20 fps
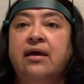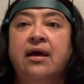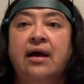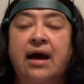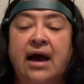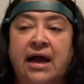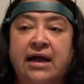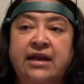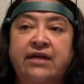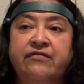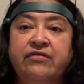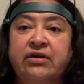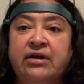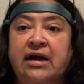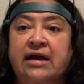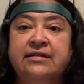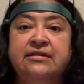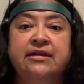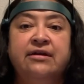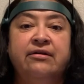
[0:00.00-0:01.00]
I never
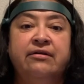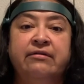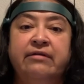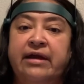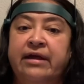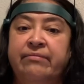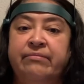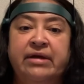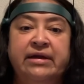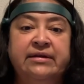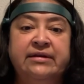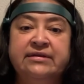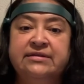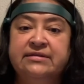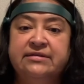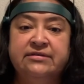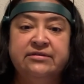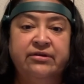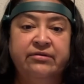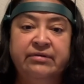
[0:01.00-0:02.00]
got there. And my niece
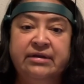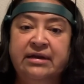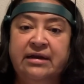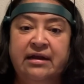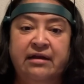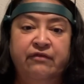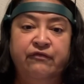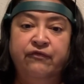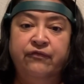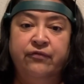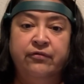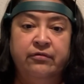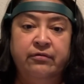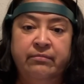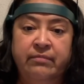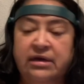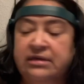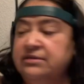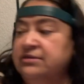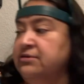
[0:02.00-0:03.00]
is already like 4
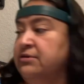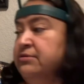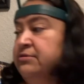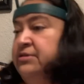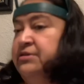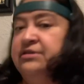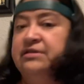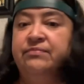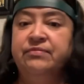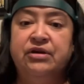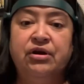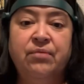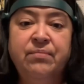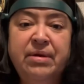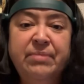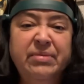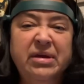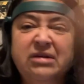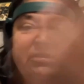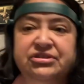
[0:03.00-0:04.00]
months old or something. Or
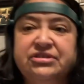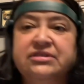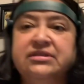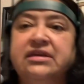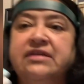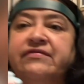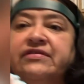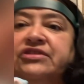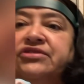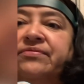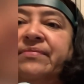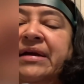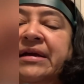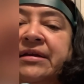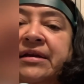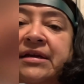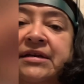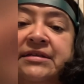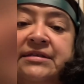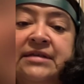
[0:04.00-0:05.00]
maybe I'll just give it to my
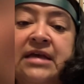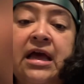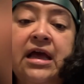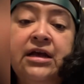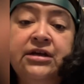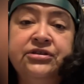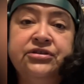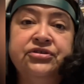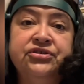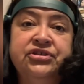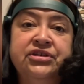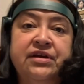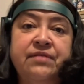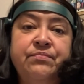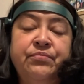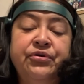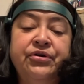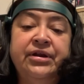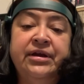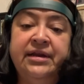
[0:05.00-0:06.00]
niece so she can
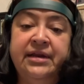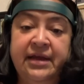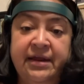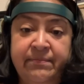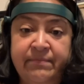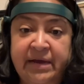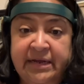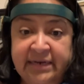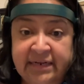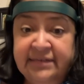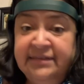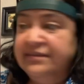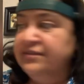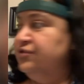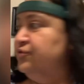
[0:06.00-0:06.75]
put it in my niece's